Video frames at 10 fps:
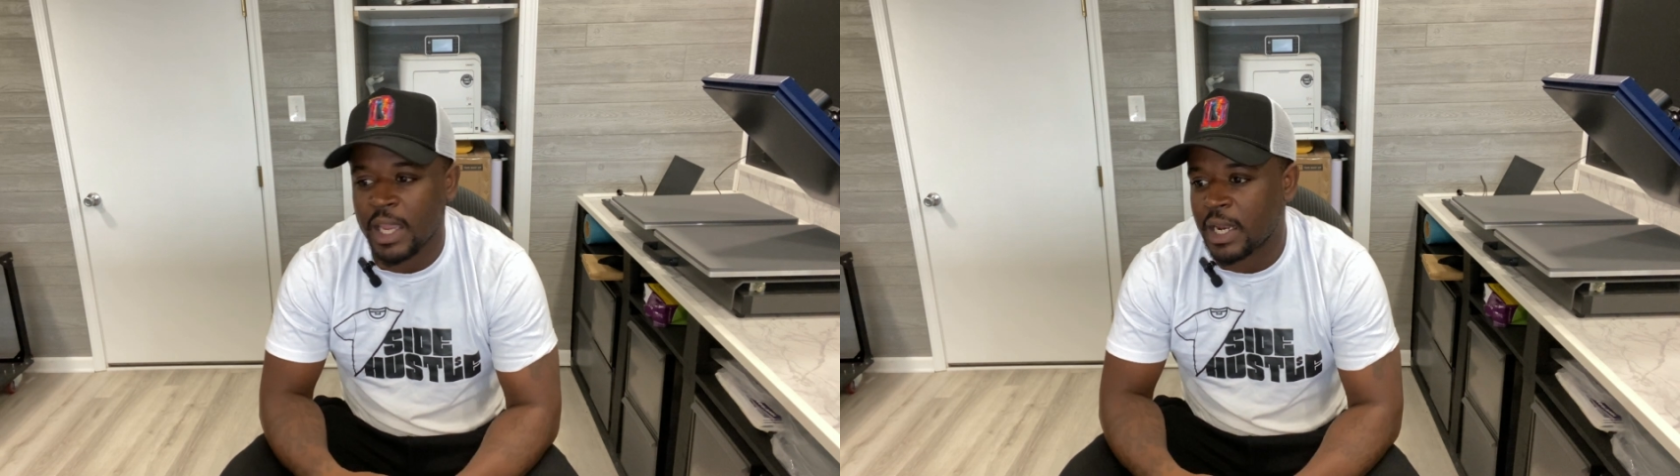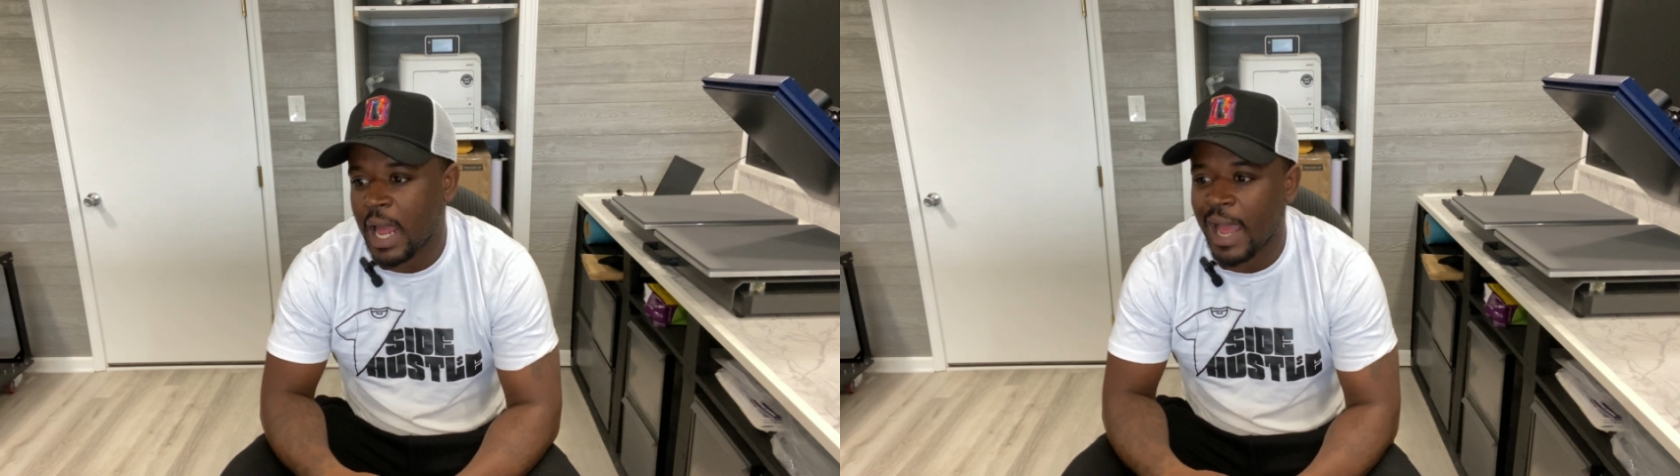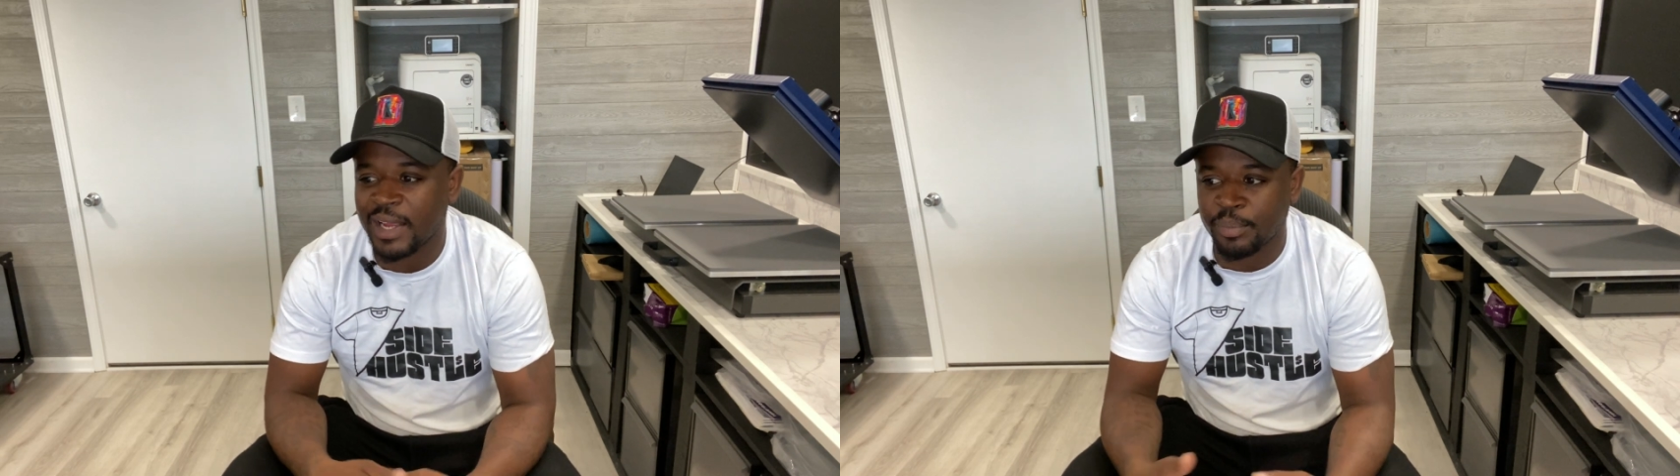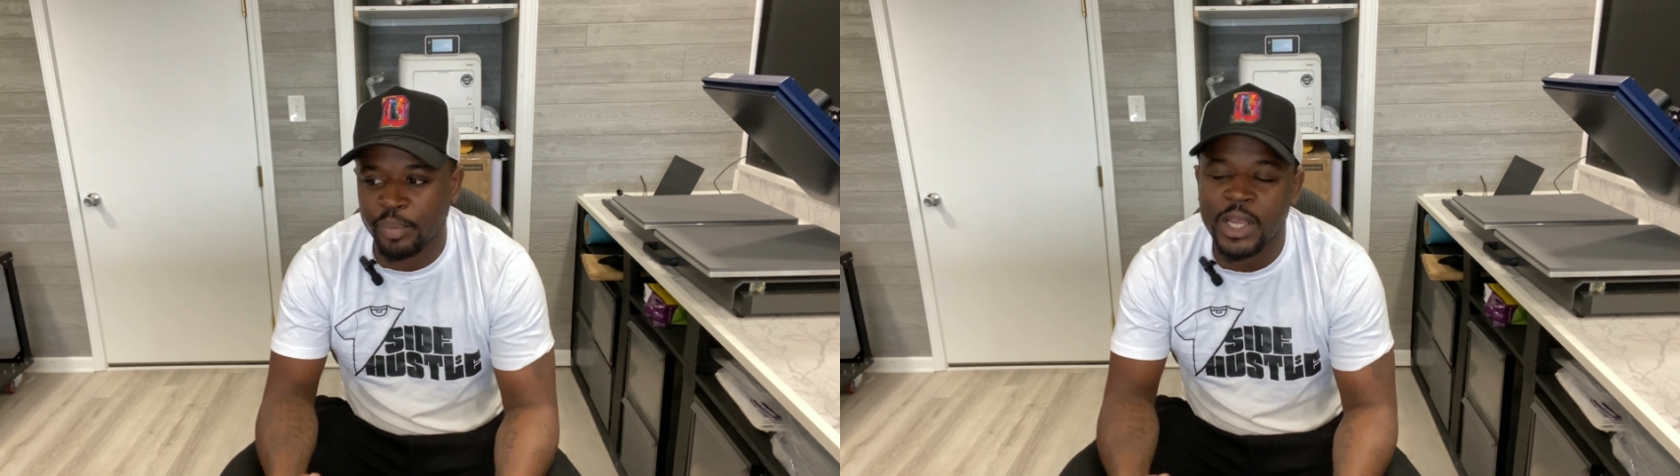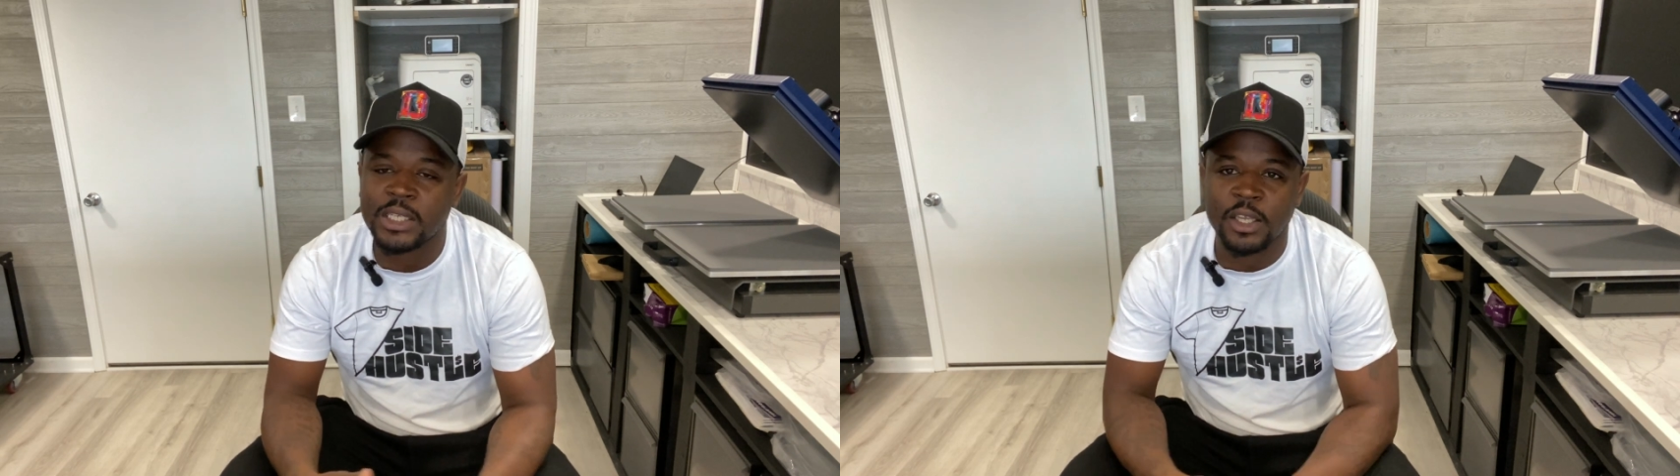and I
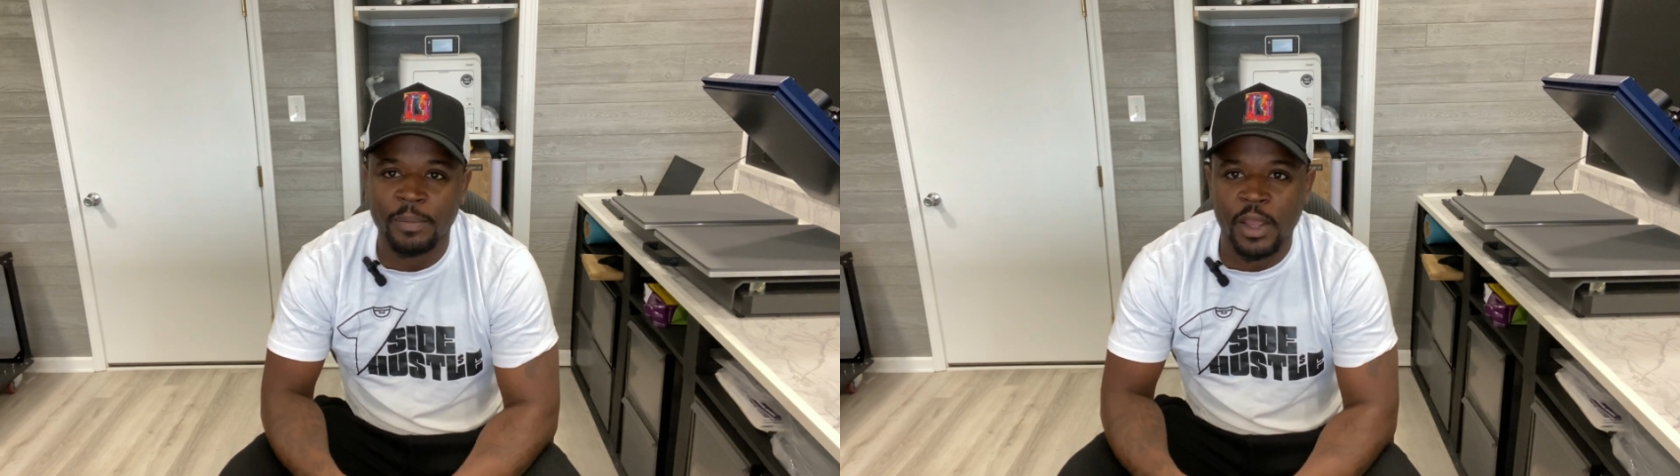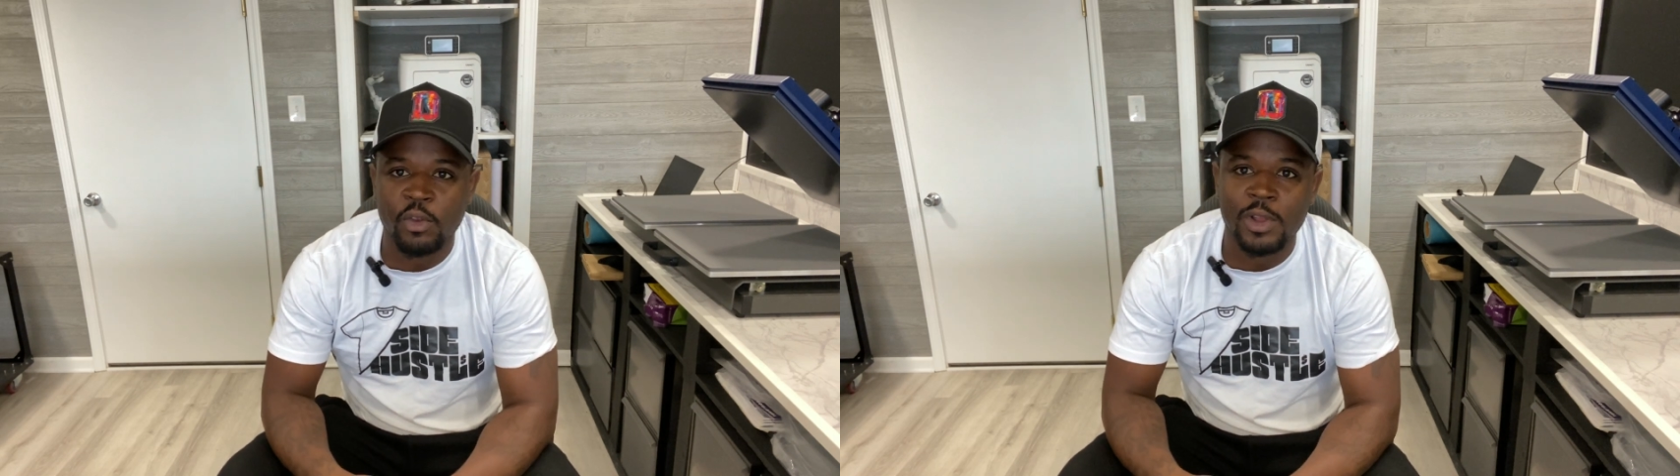embrace it, man.